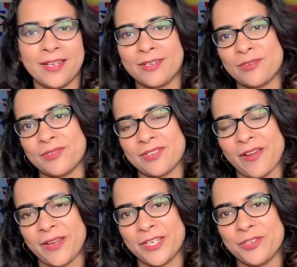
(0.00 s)
and
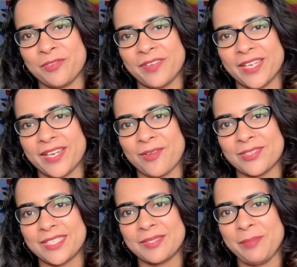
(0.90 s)
try to figure out
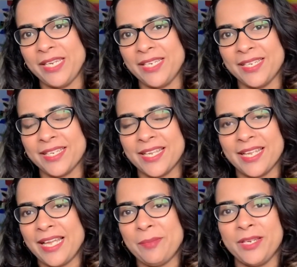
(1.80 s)
its meaning.
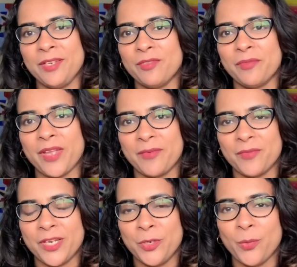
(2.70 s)
I mean, even when
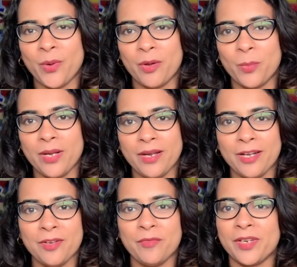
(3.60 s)
we know a
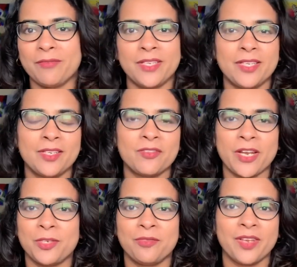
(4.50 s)
word, when we
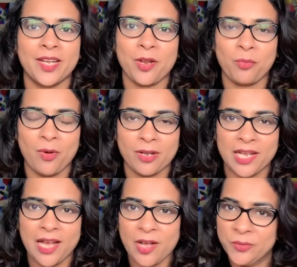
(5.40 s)
try to figure out what a
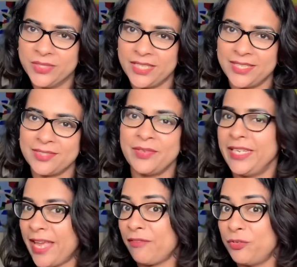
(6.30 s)
house is,
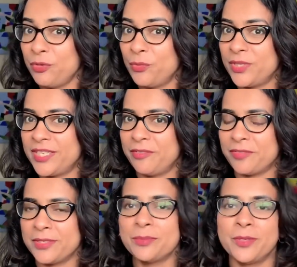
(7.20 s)
we have to know the
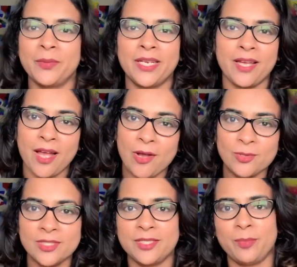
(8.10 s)
difference between a
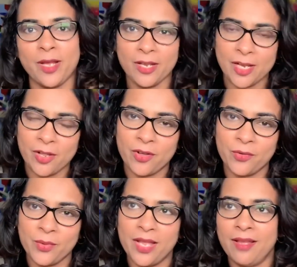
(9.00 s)
house, a
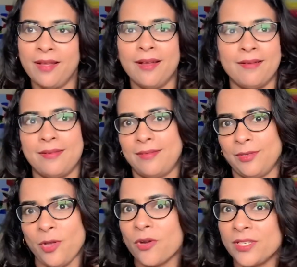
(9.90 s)
bungalow, a
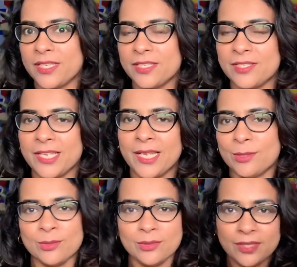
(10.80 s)
cottage.
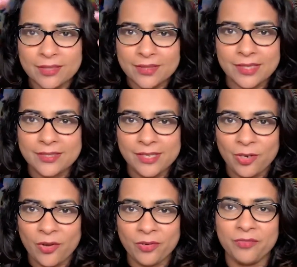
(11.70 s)
So there's a
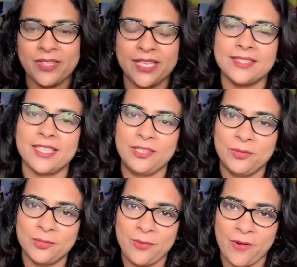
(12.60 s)
lot of things that
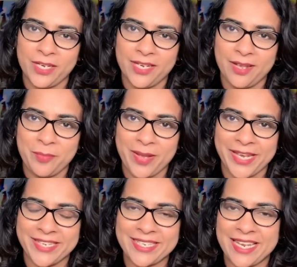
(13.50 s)
goes on in our
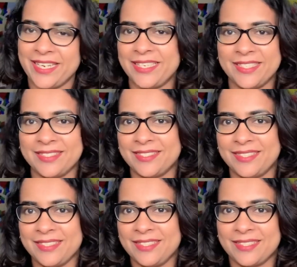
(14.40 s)
mind, and
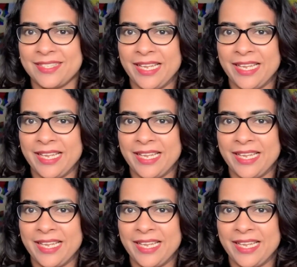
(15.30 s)
this